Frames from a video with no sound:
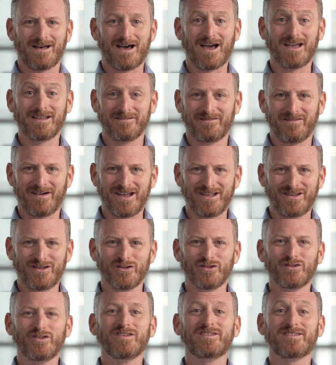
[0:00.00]
I invite
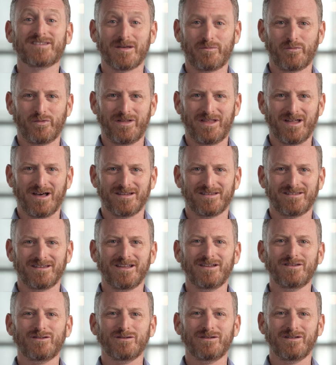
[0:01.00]
you to step with us
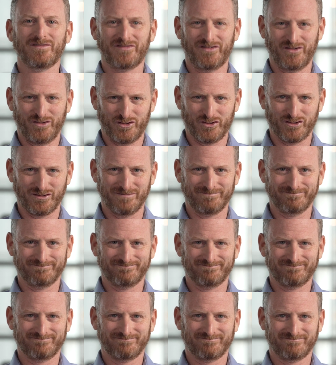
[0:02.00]
into the
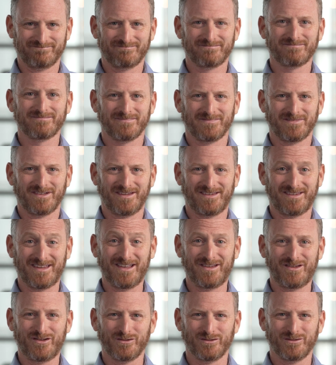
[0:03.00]
future.
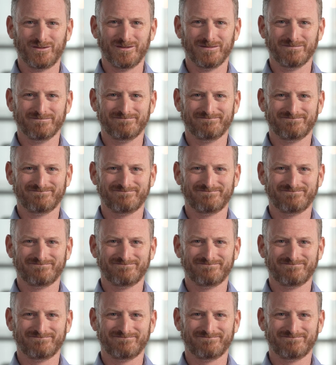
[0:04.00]
Stay tuned.